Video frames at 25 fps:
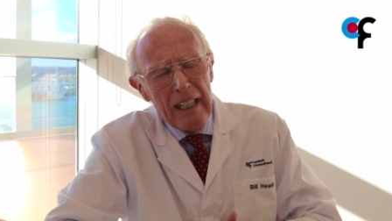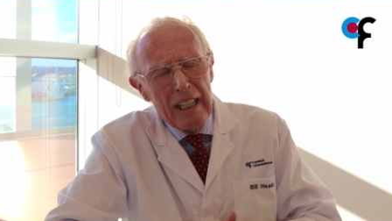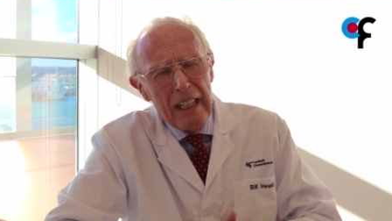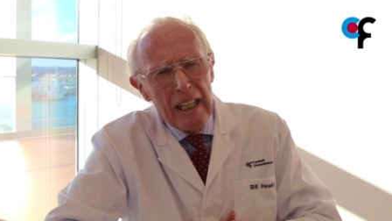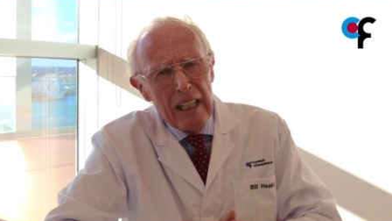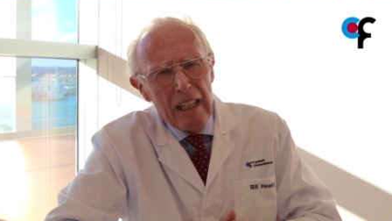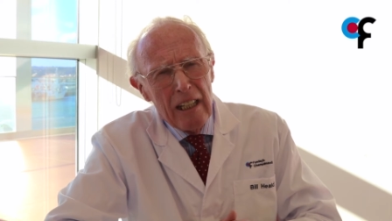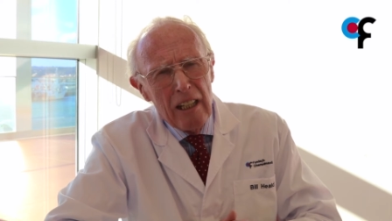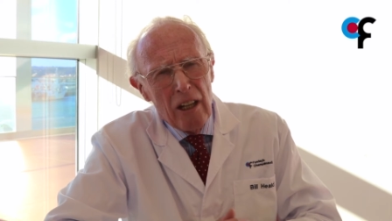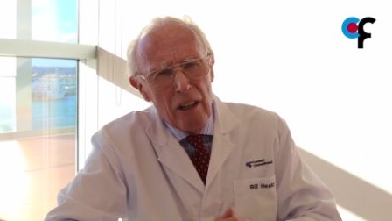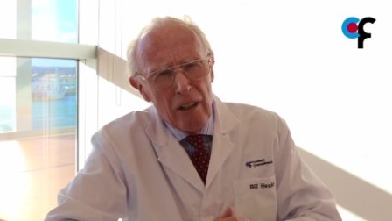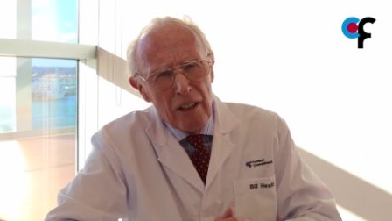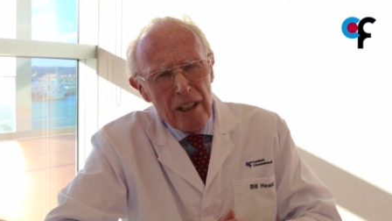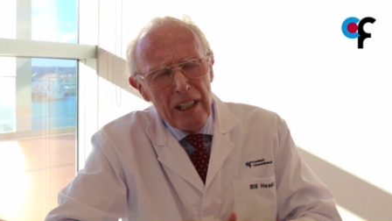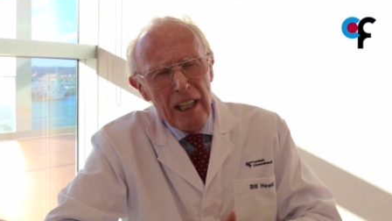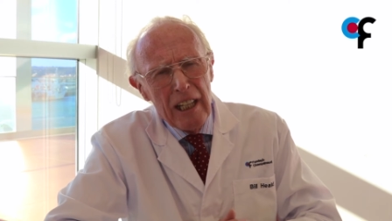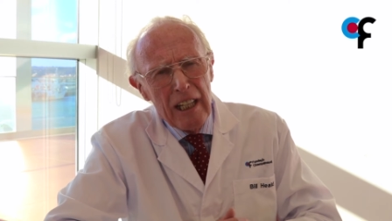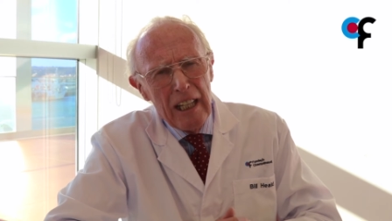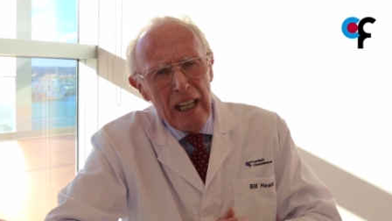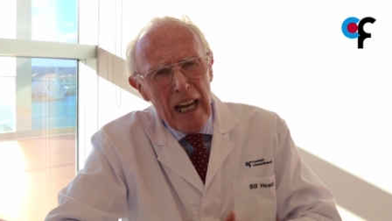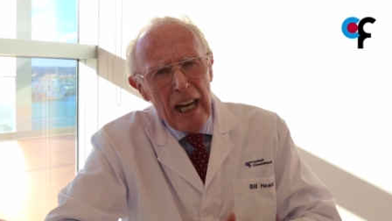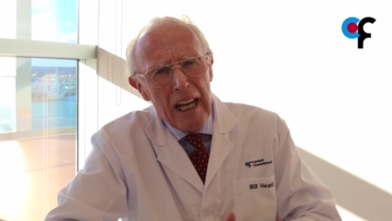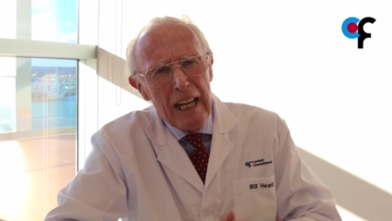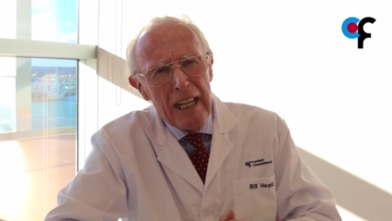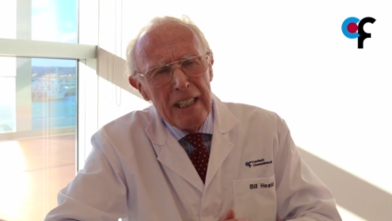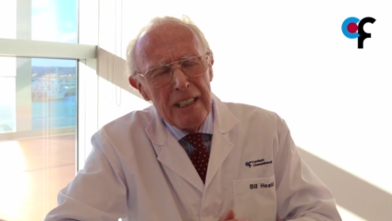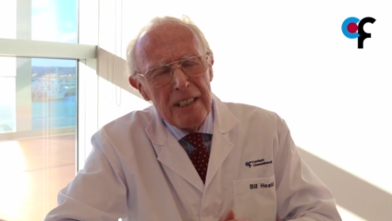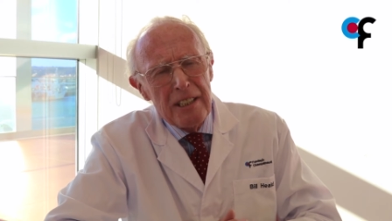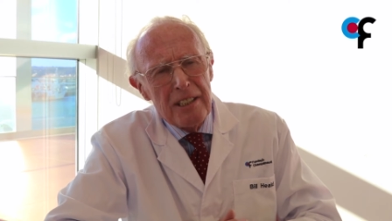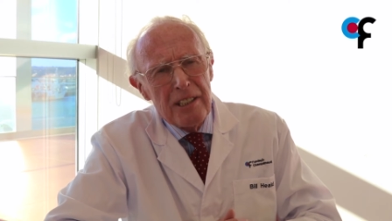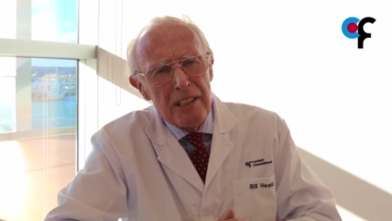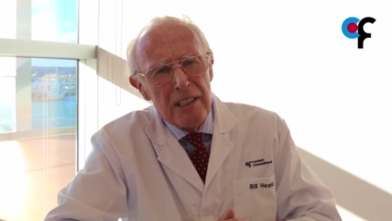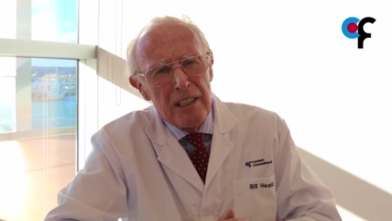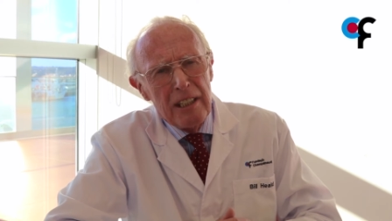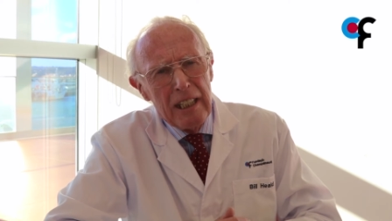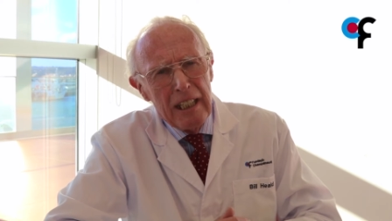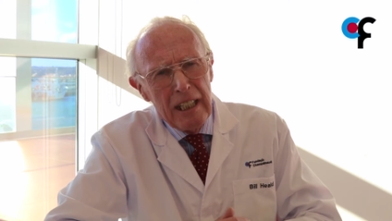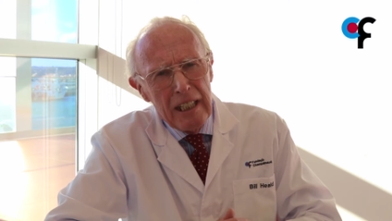along the
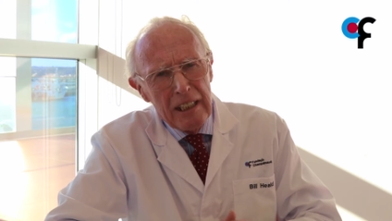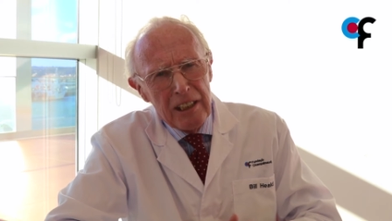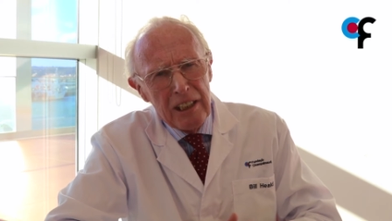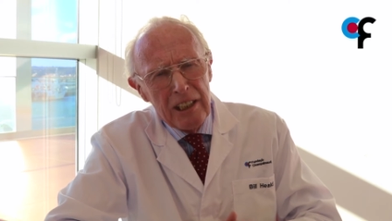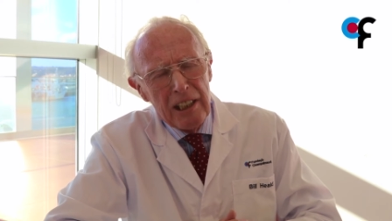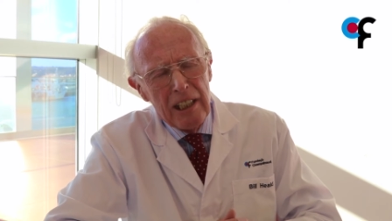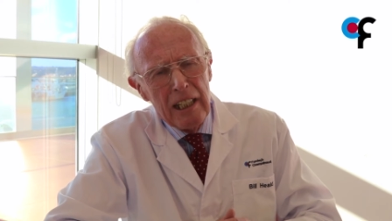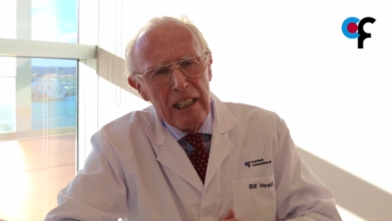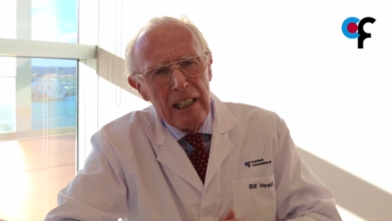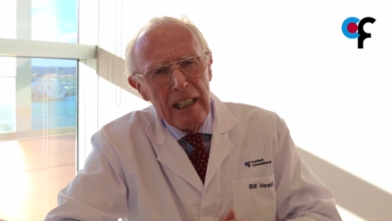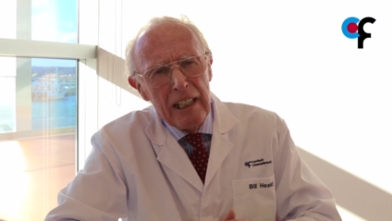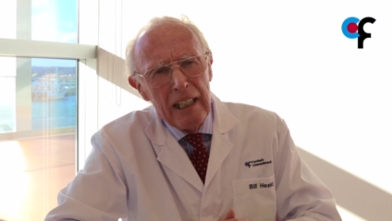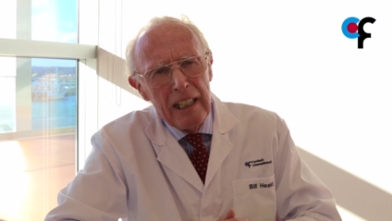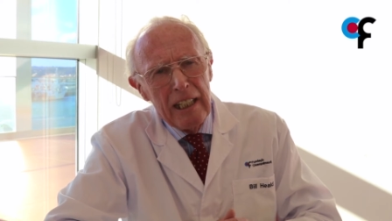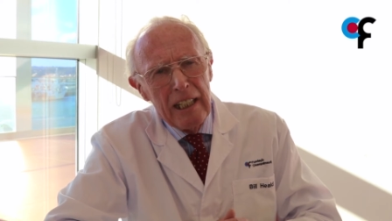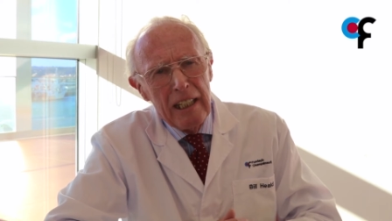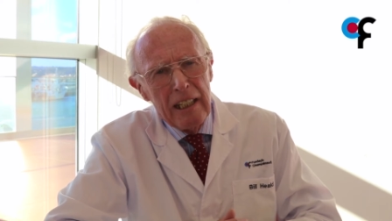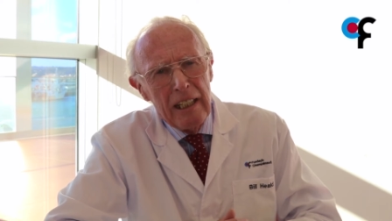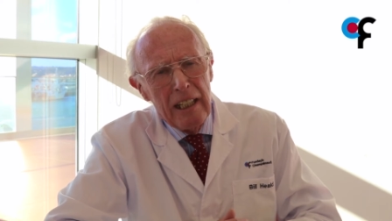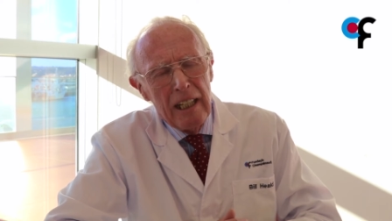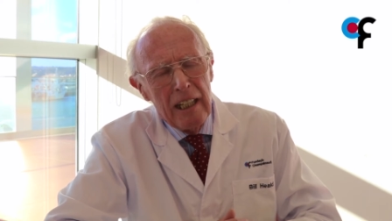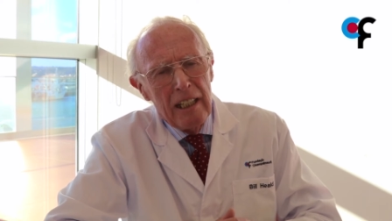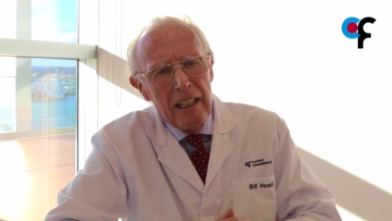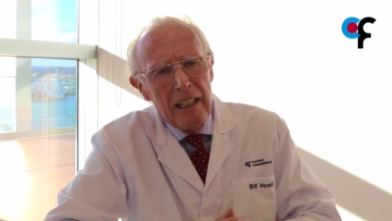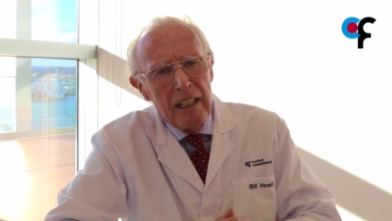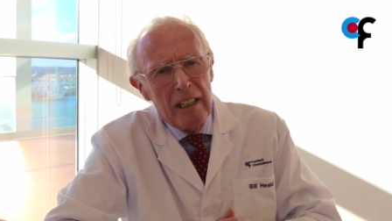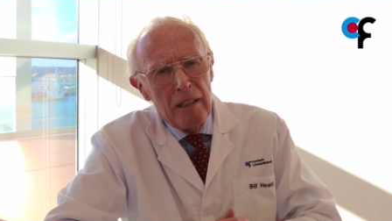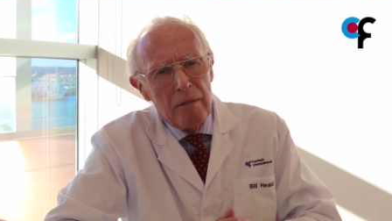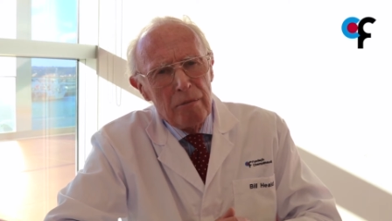lines initially